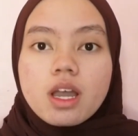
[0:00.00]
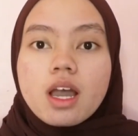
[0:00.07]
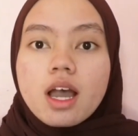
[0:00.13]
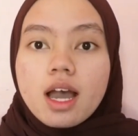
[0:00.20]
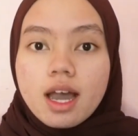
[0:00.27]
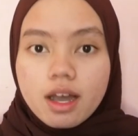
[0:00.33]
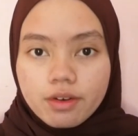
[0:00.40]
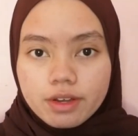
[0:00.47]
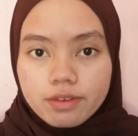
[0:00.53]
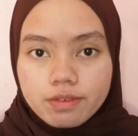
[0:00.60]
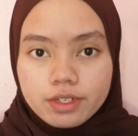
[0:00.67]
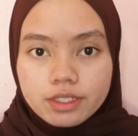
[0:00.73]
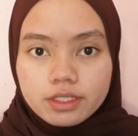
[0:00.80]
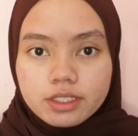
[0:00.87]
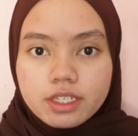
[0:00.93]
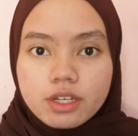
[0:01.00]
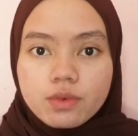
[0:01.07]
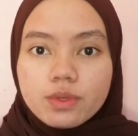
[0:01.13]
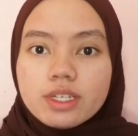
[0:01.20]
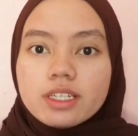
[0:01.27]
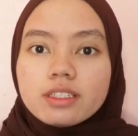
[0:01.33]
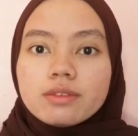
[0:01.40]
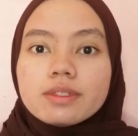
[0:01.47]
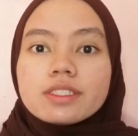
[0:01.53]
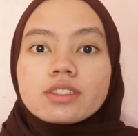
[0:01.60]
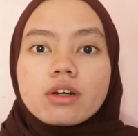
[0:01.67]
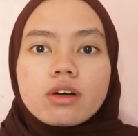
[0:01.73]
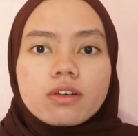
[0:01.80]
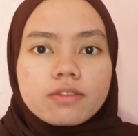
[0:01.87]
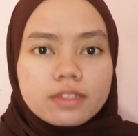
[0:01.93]
However, we always
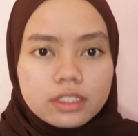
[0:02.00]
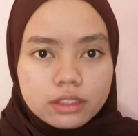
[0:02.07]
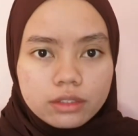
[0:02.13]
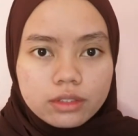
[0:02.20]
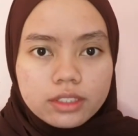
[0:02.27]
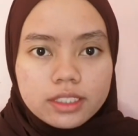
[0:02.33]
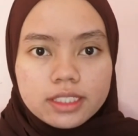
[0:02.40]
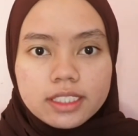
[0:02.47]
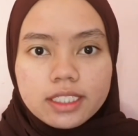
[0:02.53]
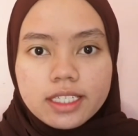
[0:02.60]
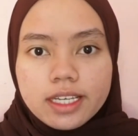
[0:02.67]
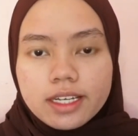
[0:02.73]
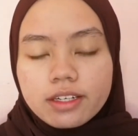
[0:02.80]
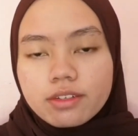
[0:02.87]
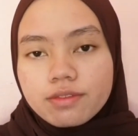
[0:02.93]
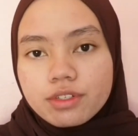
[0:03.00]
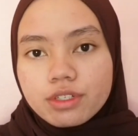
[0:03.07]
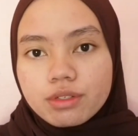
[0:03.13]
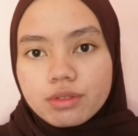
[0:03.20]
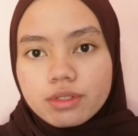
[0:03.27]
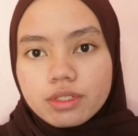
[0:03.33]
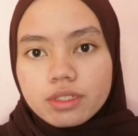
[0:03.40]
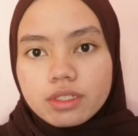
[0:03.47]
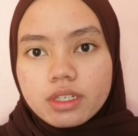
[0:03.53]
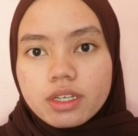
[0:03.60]
overlook the care of shoes.